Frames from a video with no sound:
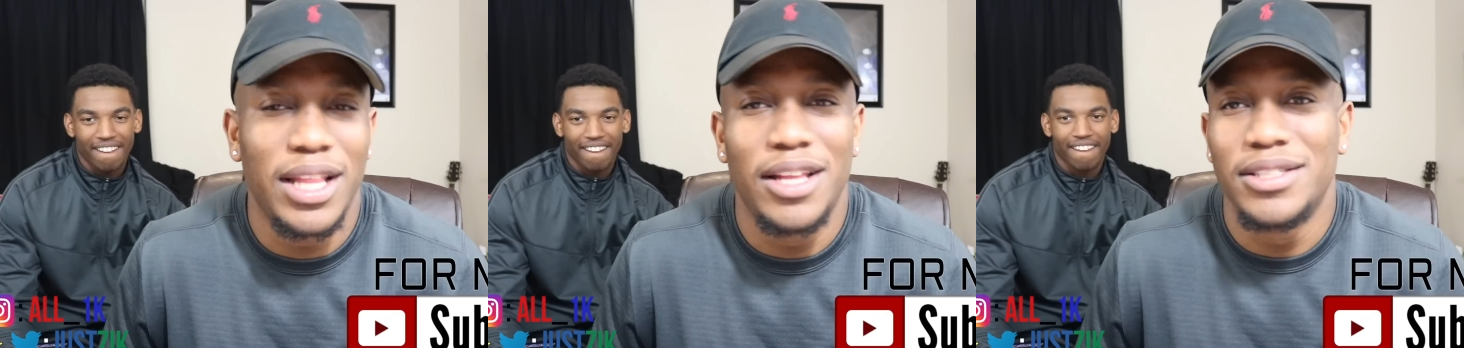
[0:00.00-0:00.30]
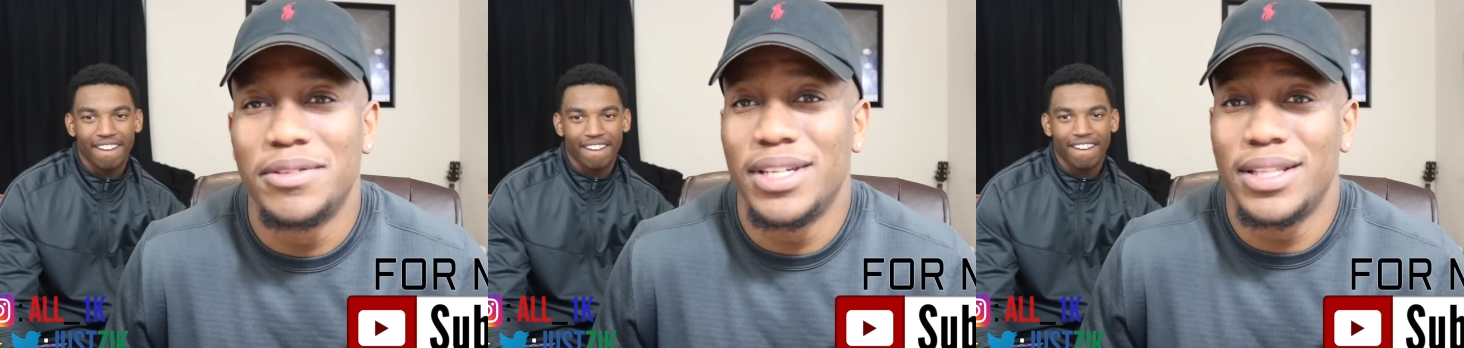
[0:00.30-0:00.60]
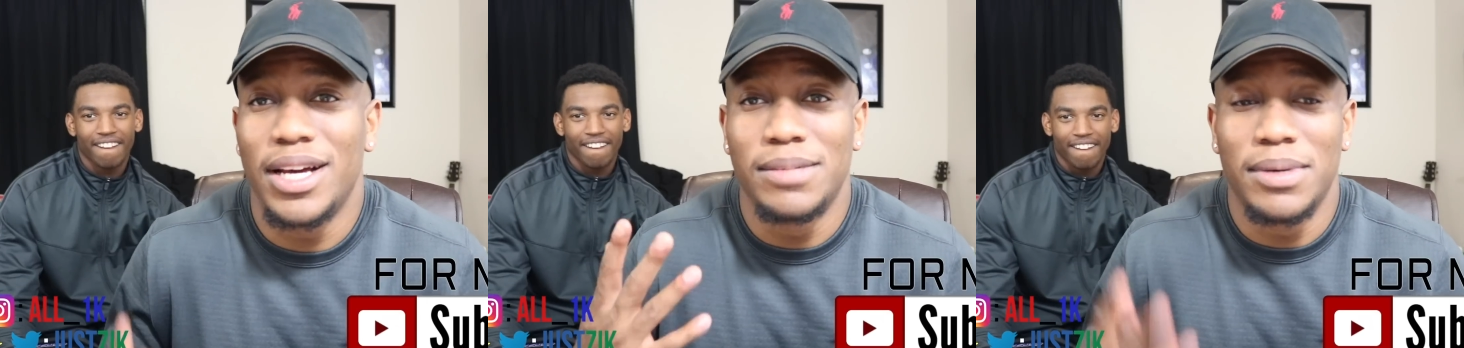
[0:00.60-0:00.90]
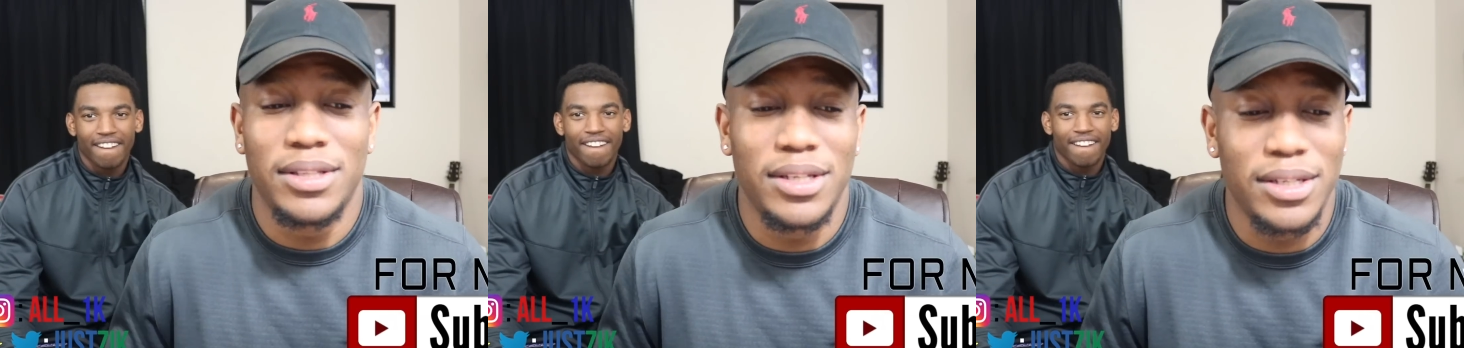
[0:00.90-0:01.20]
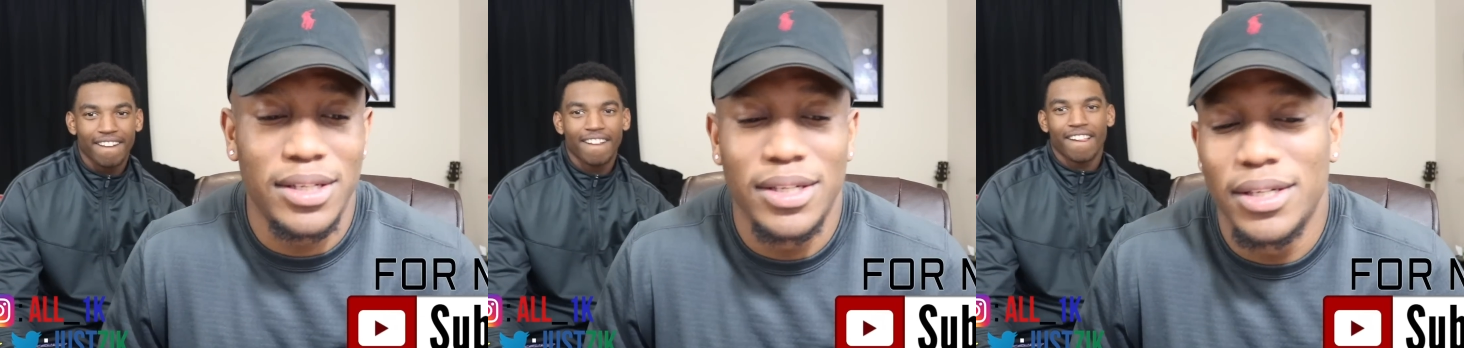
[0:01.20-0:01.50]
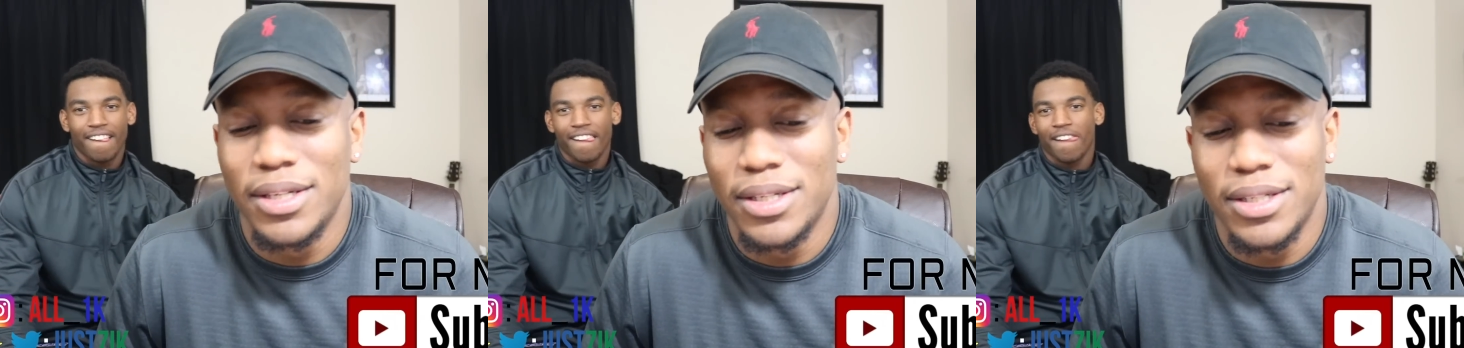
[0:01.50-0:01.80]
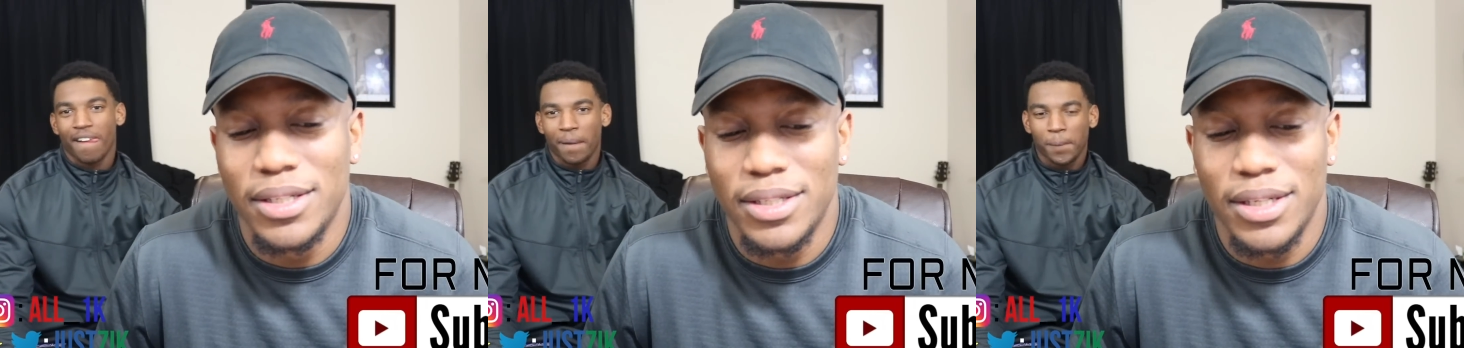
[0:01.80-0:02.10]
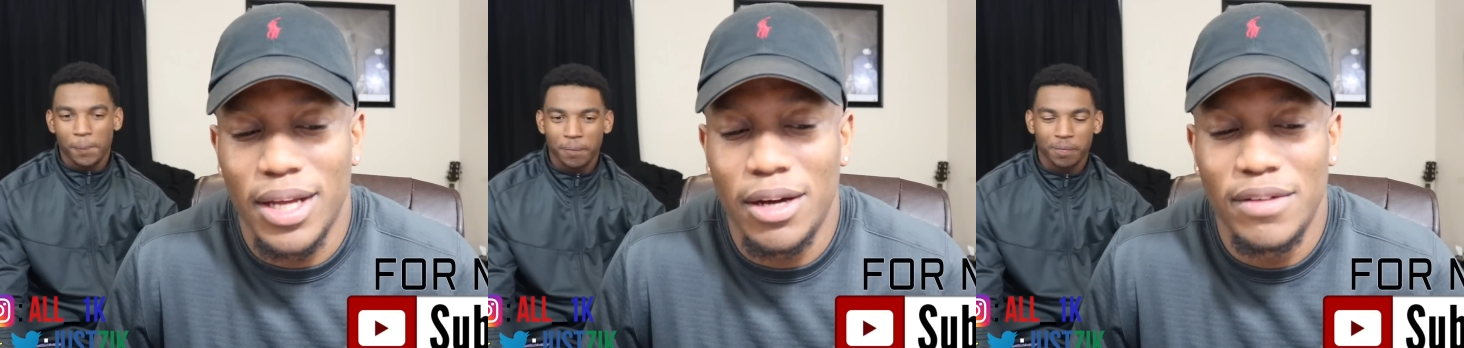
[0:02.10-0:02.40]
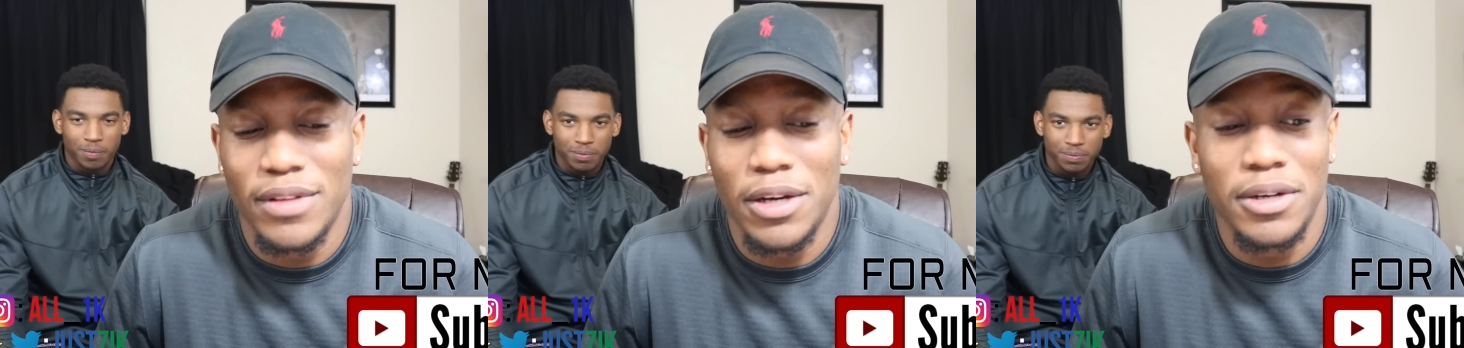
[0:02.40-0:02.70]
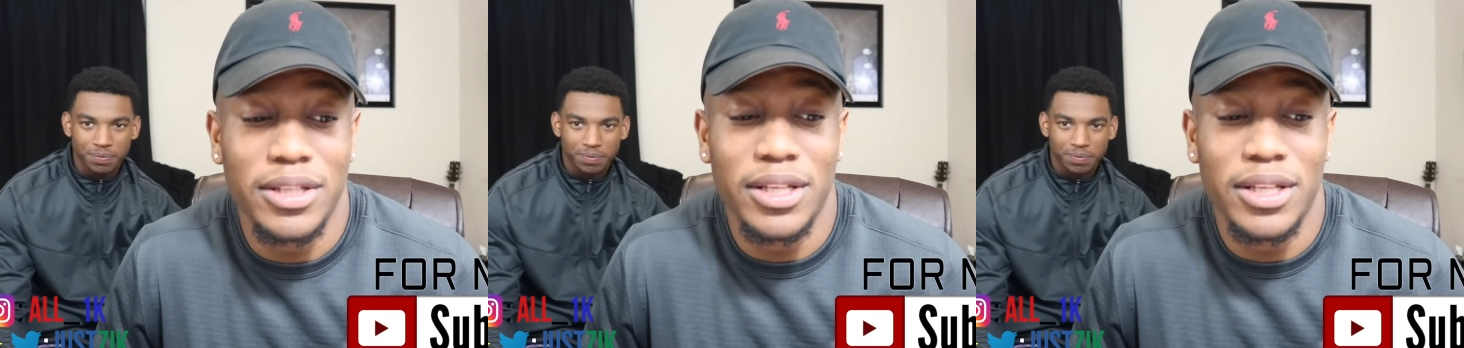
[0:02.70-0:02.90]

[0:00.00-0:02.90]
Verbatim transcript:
Speaker 1: y'all let us know what y'all thought about that. I don't even know the